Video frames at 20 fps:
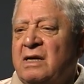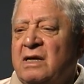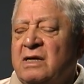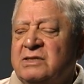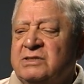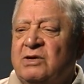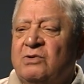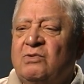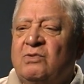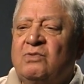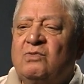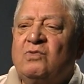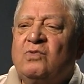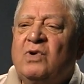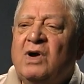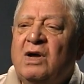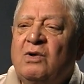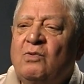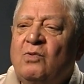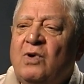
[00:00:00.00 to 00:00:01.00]
So
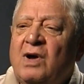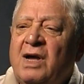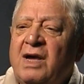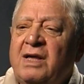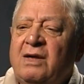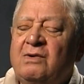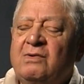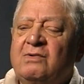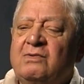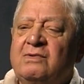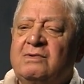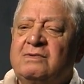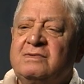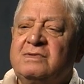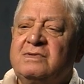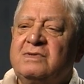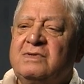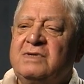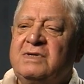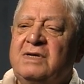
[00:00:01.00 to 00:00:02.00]
why,
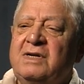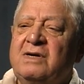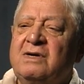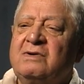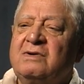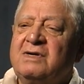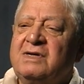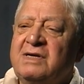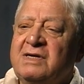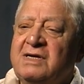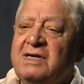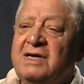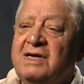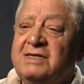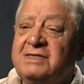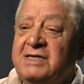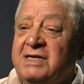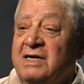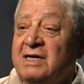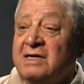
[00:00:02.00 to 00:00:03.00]
you know,
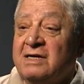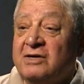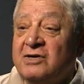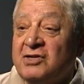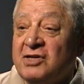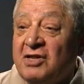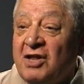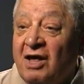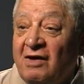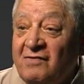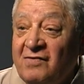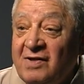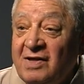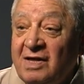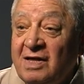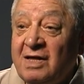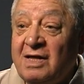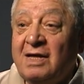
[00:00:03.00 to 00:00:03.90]
is he a good lover?